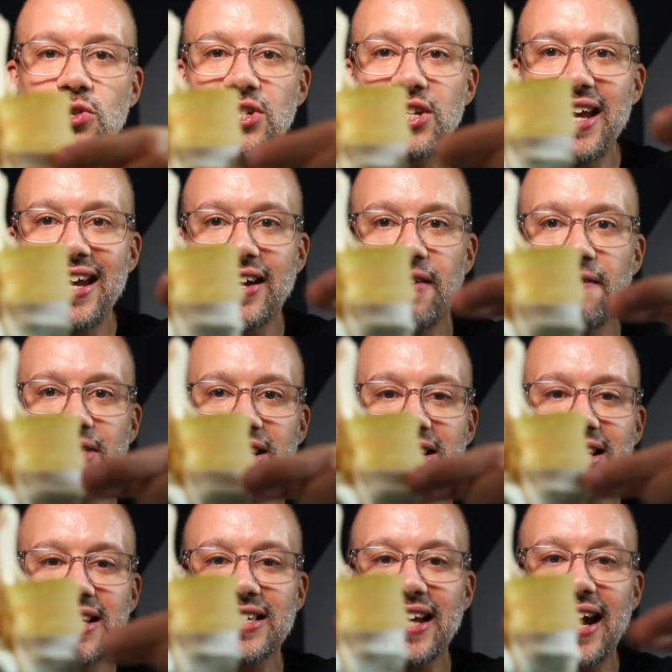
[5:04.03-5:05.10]
take of the
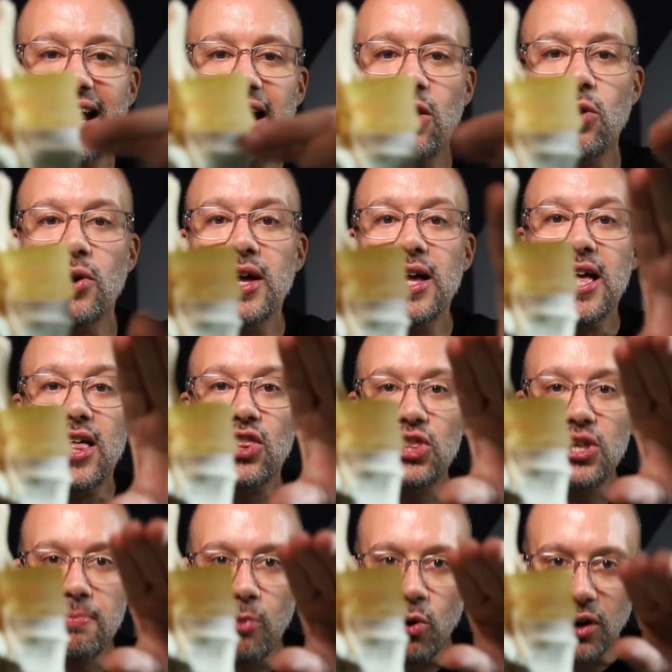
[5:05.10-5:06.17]
disc out,
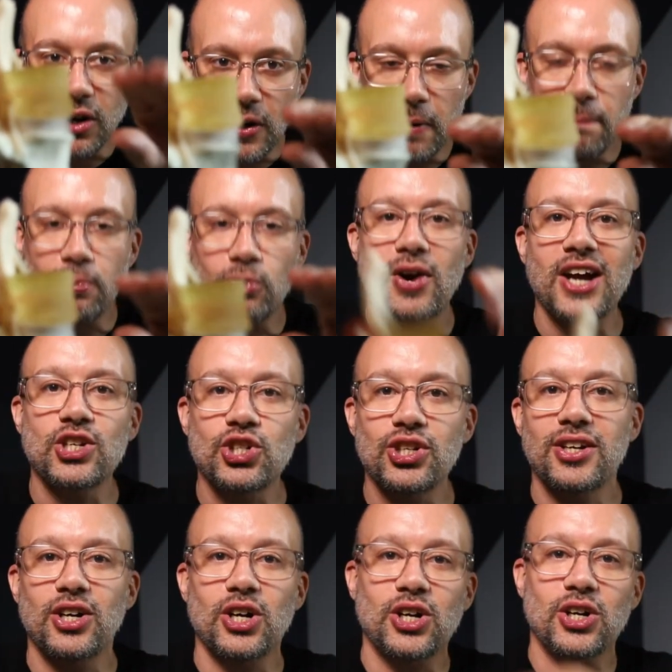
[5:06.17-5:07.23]
the more
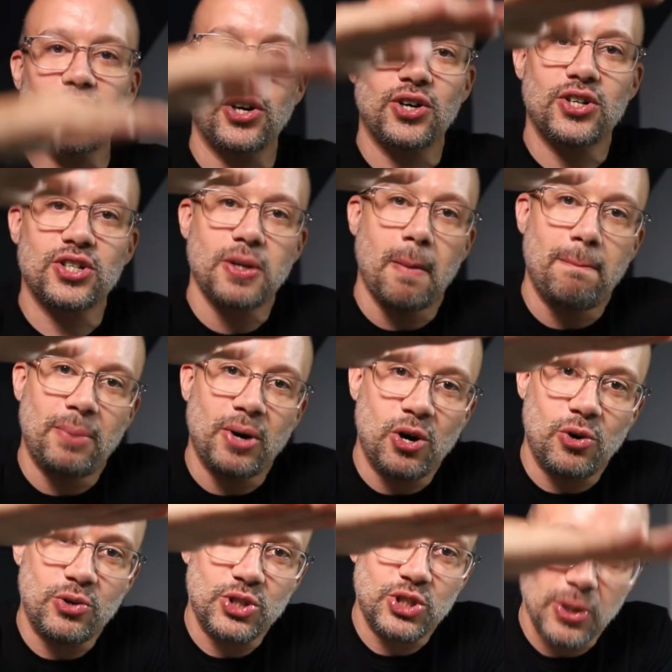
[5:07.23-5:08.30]
compression occurs
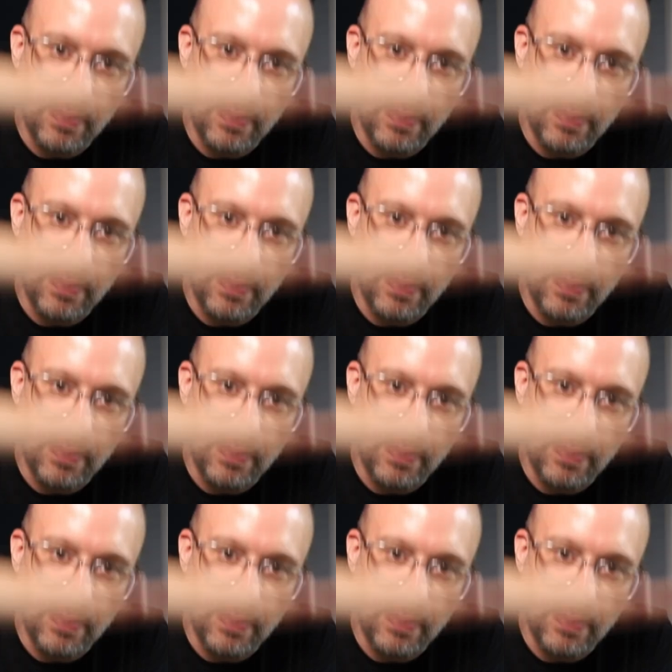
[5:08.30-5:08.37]
bone to